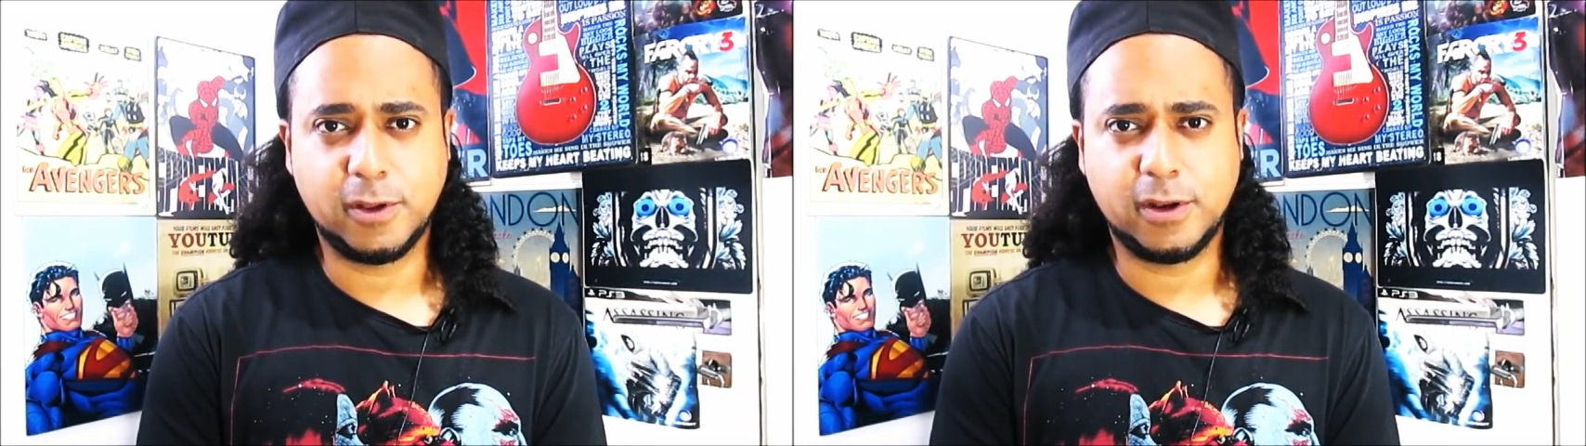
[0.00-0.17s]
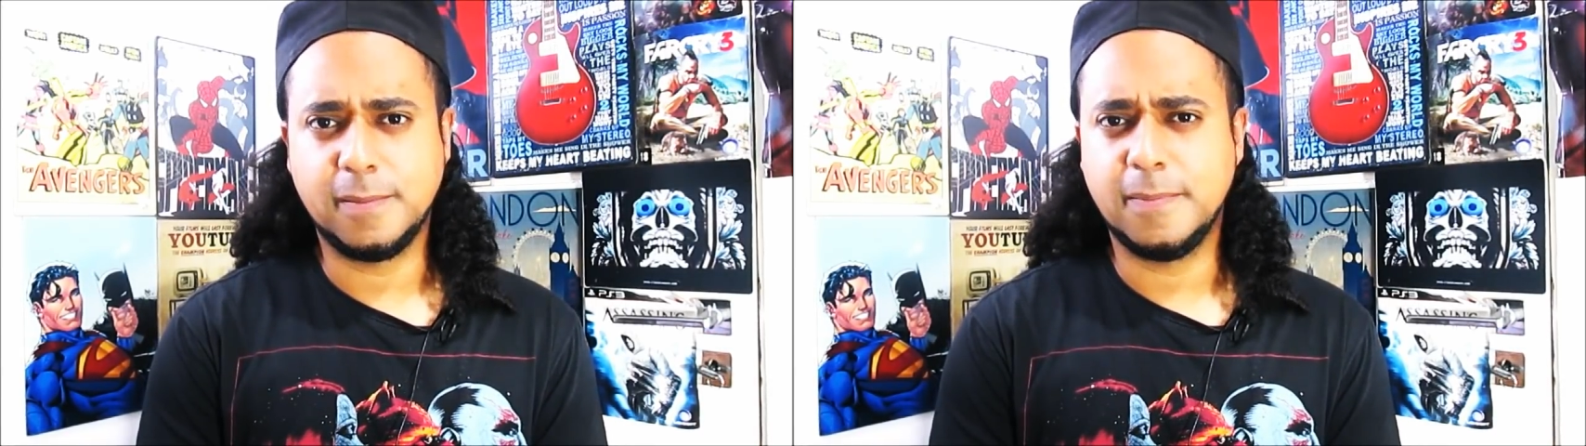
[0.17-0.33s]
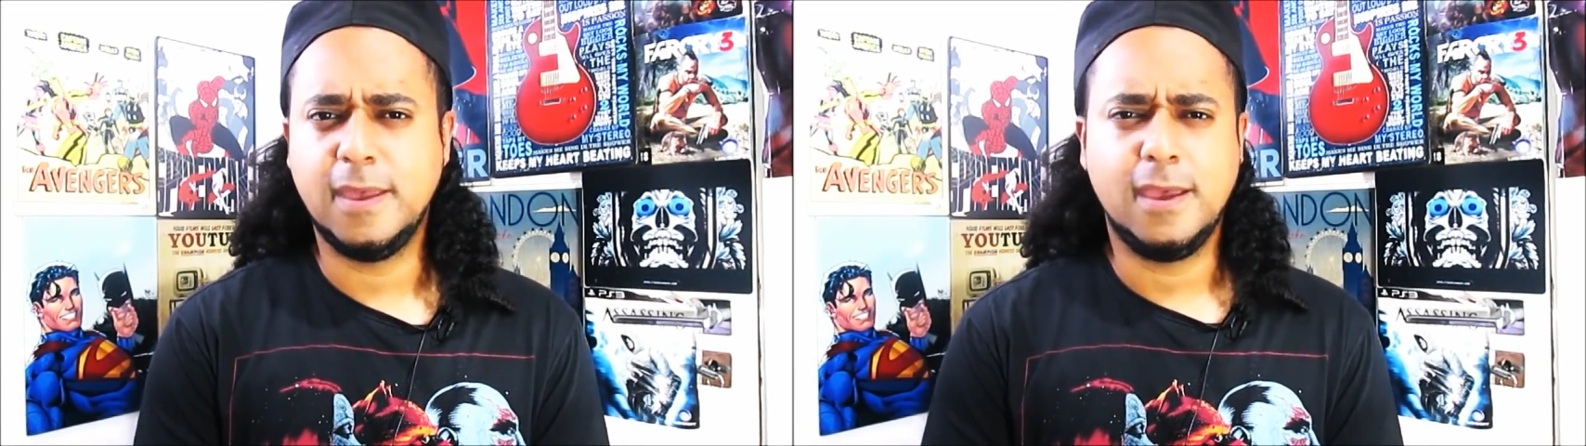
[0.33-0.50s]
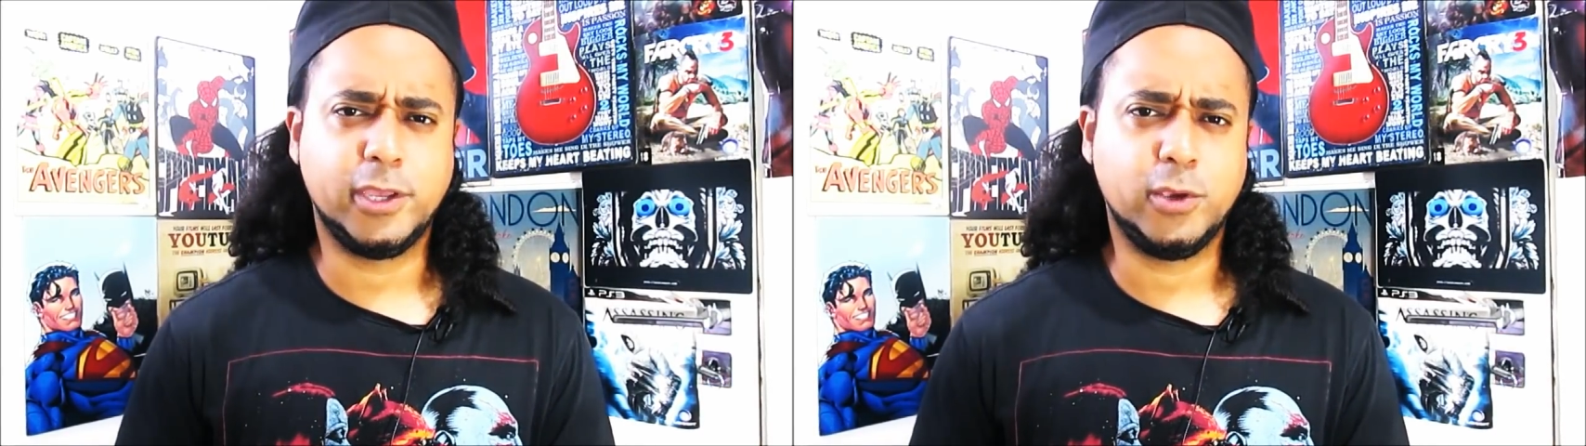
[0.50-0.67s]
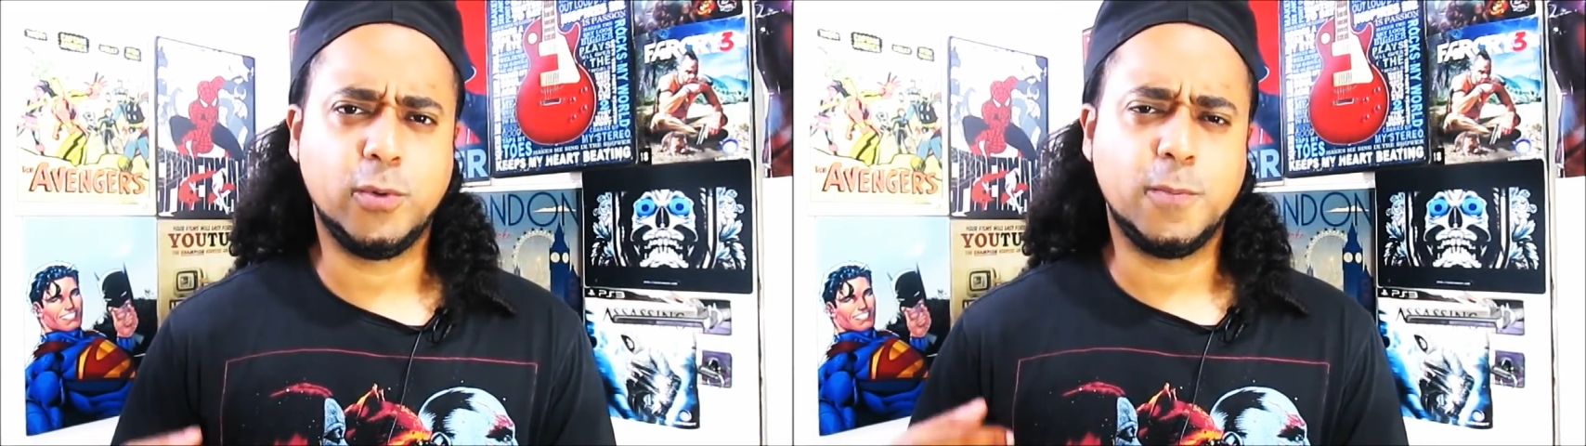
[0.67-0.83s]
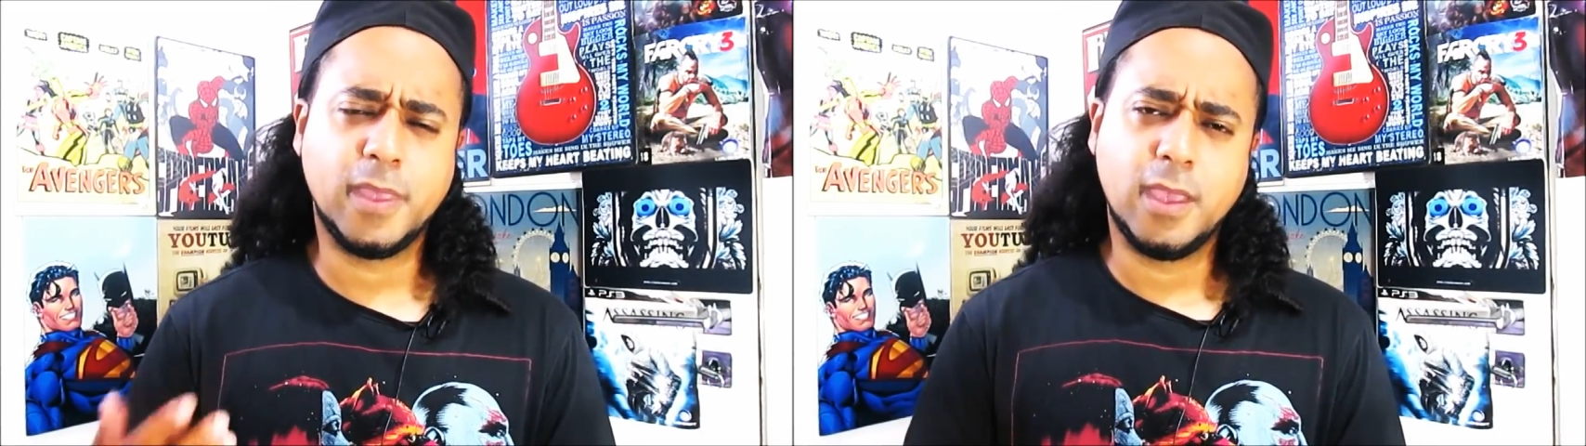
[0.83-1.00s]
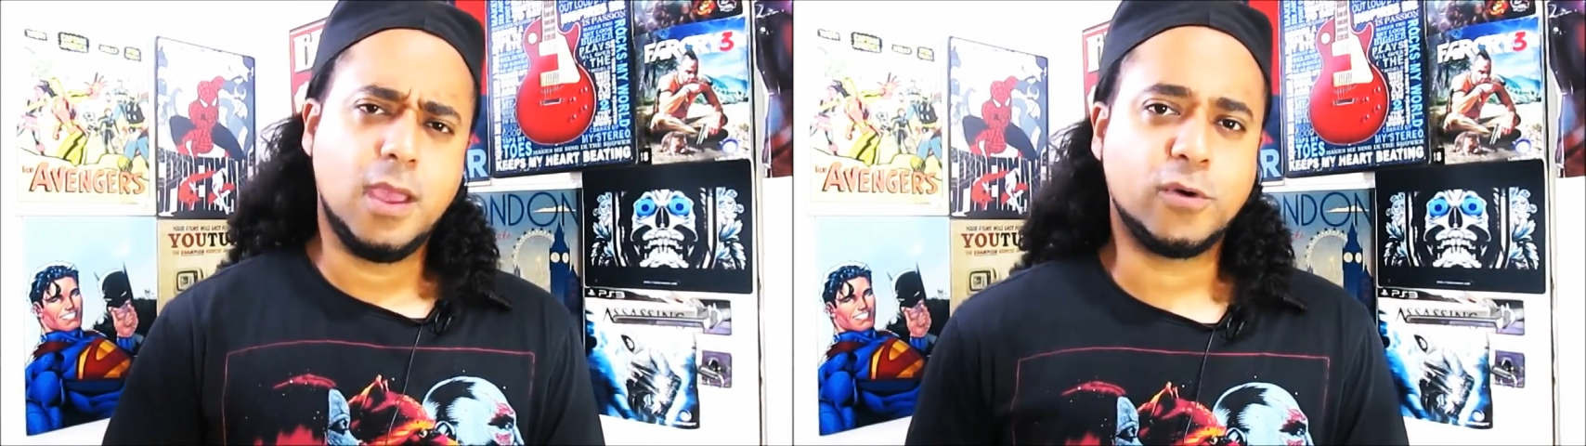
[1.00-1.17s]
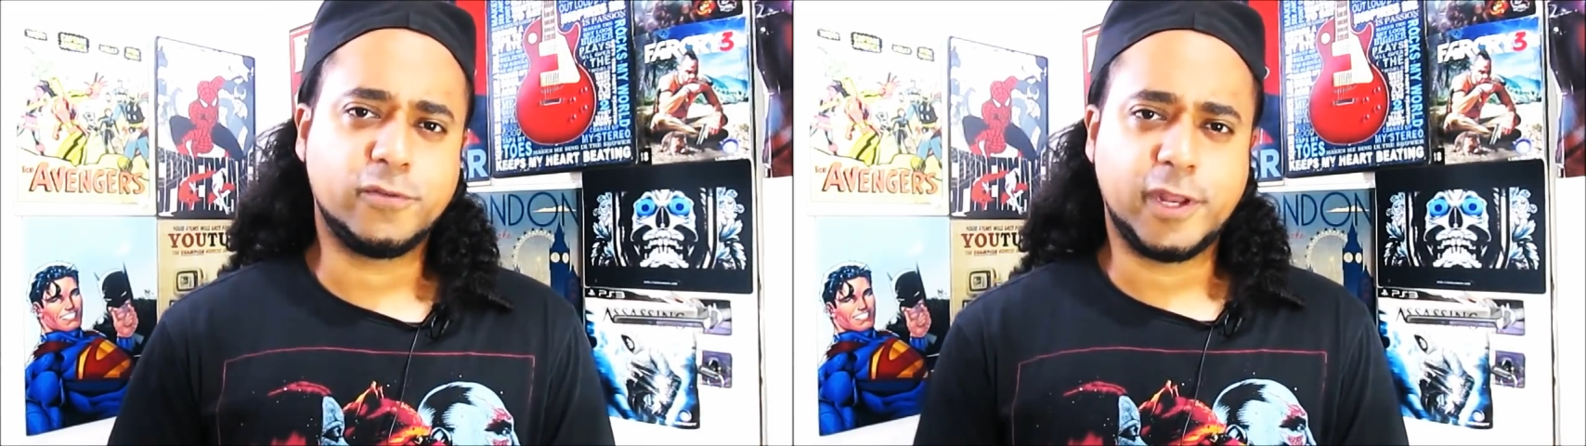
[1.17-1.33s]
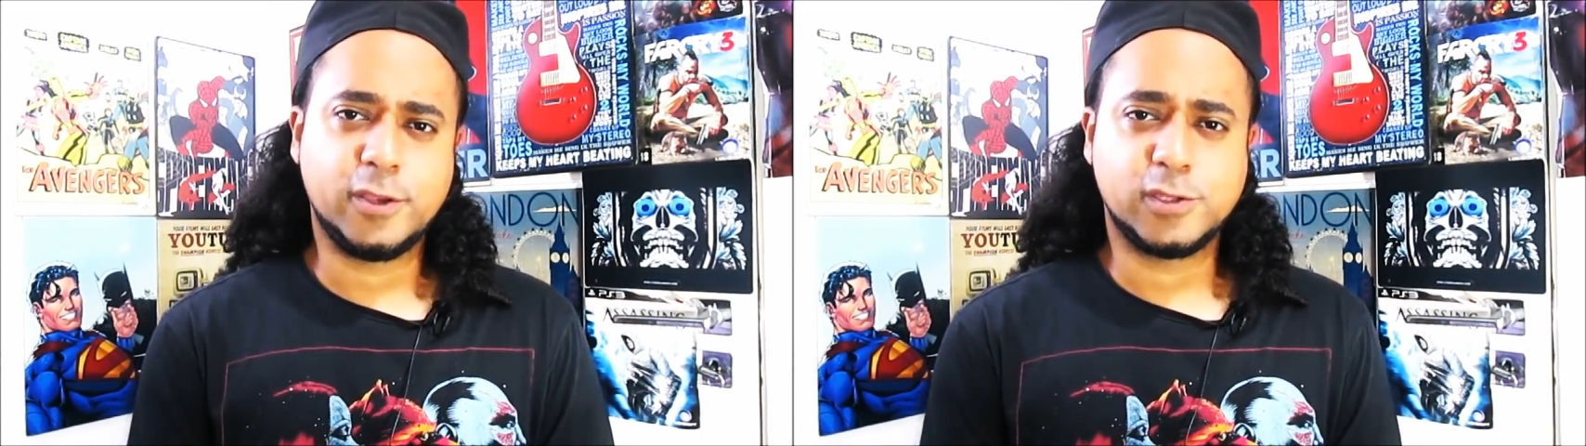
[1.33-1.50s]
I'm gonna bring you
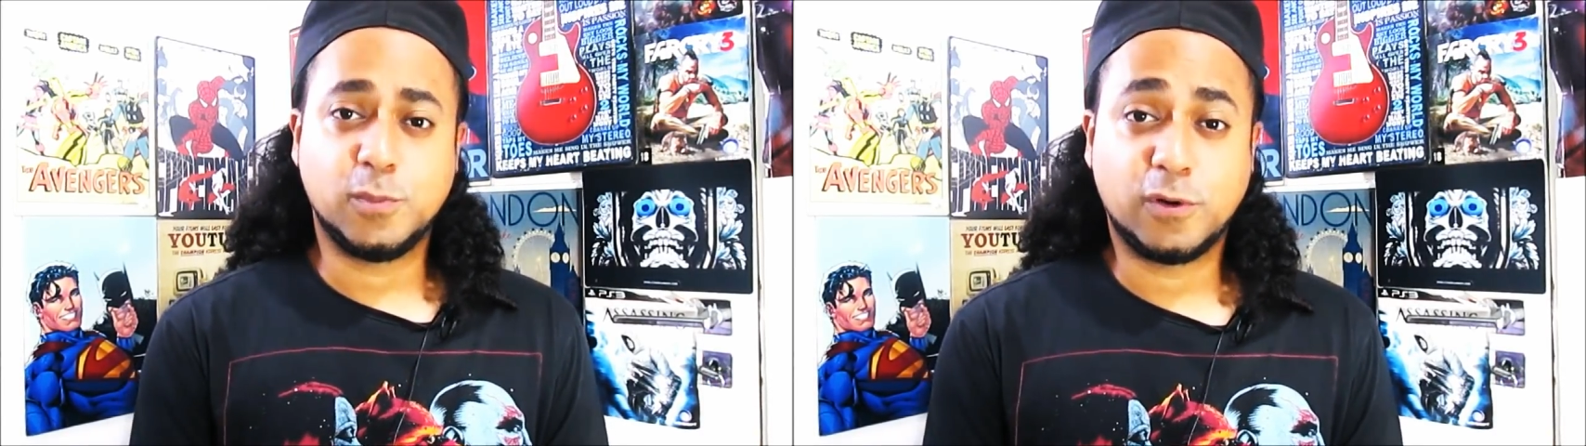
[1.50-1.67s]
more videos,